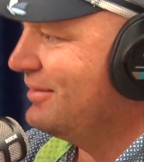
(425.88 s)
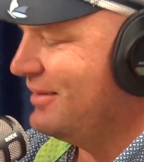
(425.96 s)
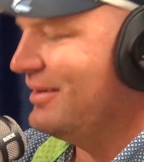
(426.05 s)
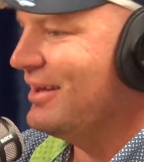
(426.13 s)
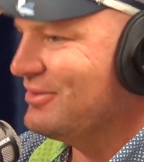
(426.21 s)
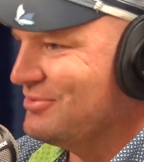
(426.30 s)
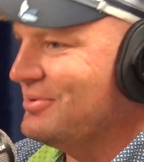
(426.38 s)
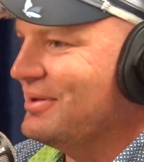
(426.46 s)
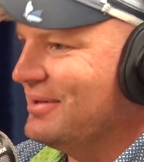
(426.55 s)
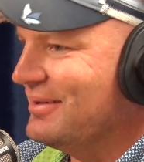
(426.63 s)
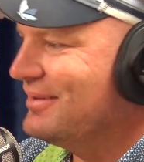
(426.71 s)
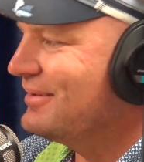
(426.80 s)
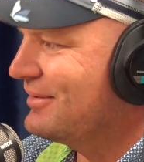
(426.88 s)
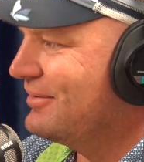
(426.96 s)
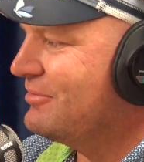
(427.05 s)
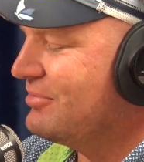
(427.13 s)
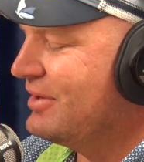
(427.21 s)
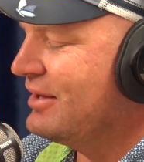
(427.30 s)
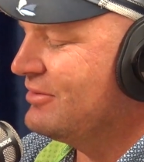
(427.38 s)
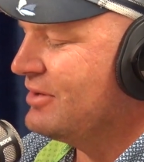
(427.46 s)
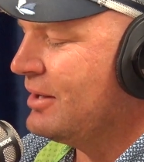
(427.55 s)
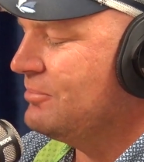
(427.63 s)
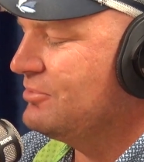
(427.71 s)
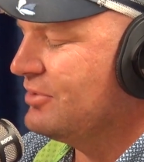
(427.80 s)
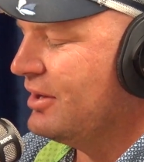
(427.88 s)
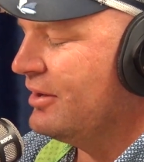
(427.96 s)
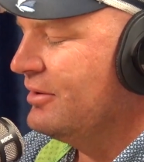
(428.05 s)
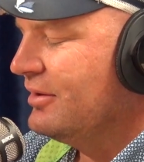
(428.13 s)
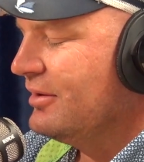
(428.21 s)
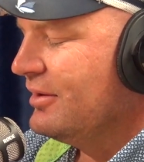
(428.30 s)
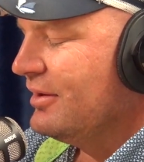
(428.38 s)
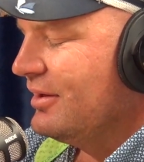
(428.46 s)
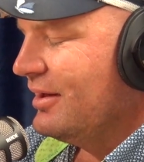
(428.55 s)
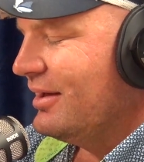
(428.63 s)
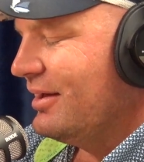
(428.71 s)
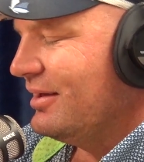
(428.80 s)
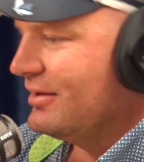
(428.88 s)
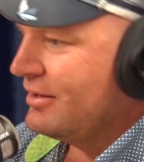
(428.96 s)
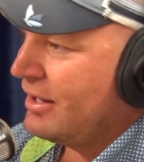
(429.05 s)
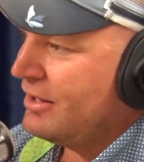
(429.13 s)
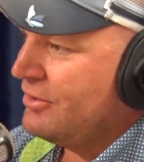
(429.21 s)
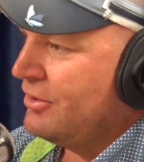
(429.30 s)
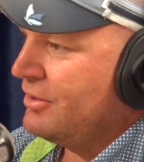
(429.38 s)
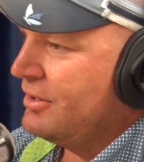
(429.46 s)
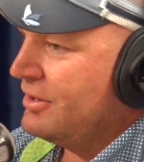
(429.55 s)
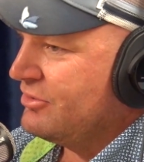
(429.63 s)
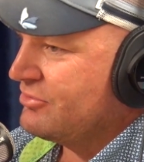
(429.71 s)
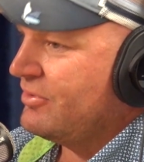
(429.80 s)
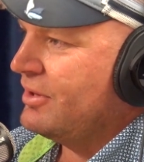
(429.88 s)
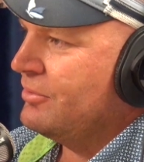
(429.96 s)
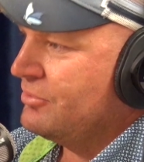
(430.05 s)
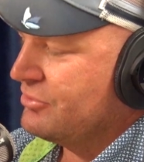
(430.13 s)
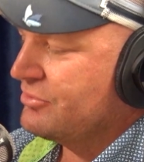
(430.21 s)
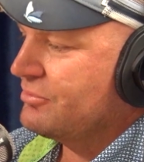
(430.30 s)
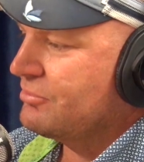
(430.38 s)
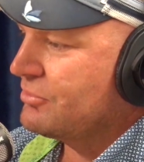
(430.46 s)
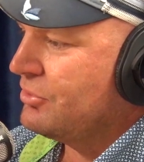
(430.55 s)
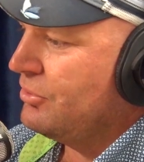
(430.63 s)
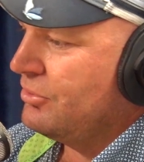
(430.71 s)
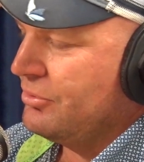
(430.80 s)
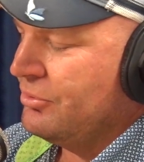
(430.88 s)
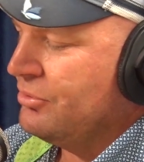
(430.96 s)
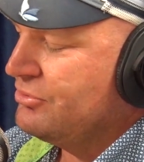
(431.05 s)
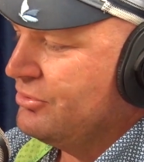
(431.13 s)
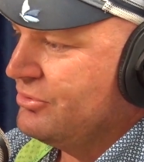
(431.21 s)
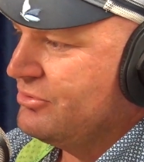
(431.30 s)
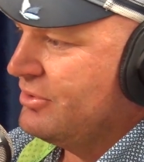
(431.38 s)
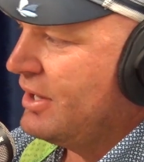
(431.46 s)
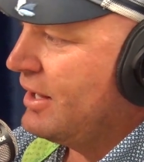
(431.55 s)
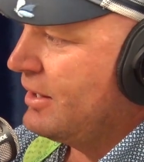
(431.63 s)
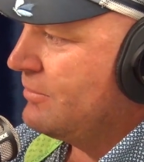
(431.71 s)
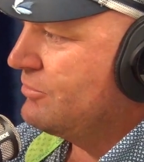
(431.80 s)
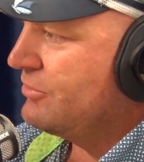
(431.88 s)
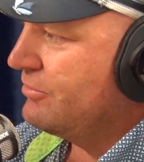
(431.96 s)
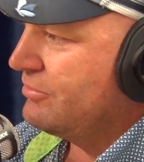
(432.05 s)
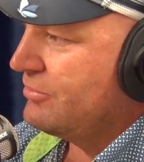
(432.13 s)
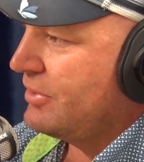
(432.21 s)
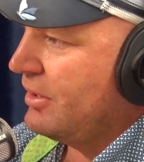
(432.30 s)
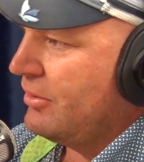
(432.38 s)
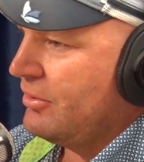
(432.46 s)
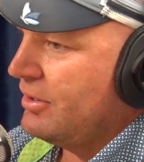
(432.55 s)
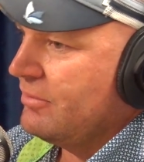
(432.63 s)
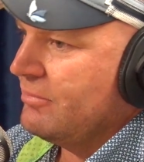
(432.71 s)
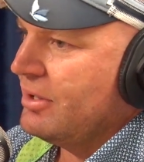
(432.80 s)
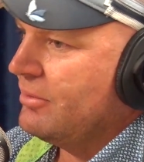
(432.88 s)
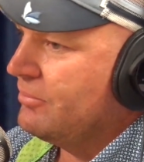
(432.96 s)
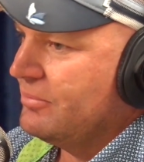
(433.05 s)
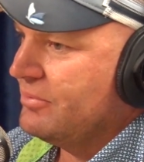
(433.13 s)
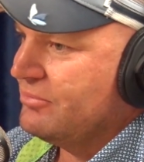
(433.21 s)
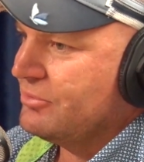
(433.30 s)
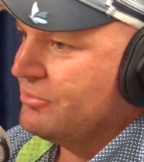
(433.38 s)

And then that's when it flares up. So, Dolly, this fella was calling her all sorts of names of, I don't even know if a